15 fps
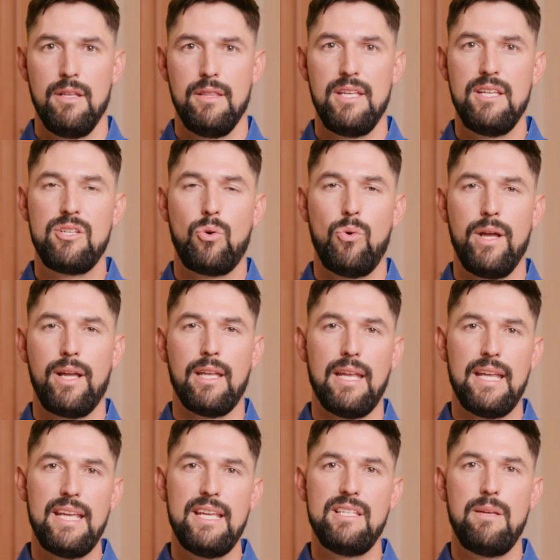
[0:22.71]
These quick and
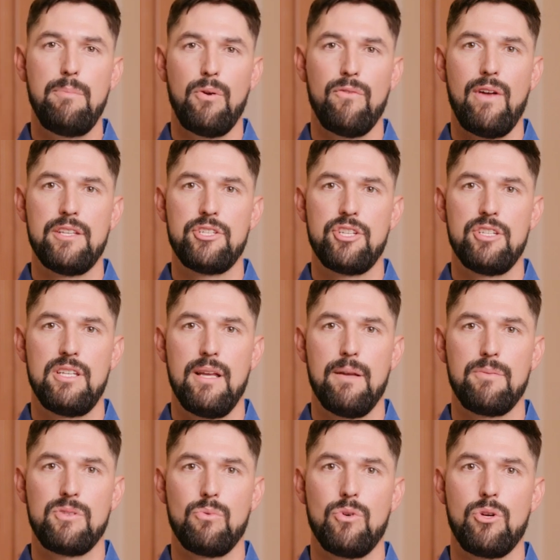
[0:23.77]
easy prevention
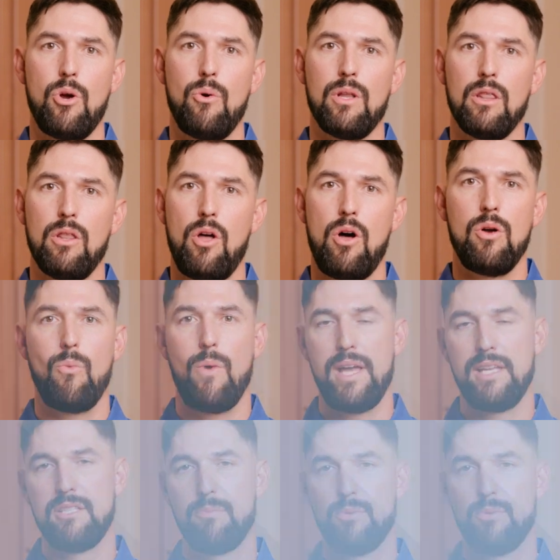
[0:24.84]
tips will go a long way to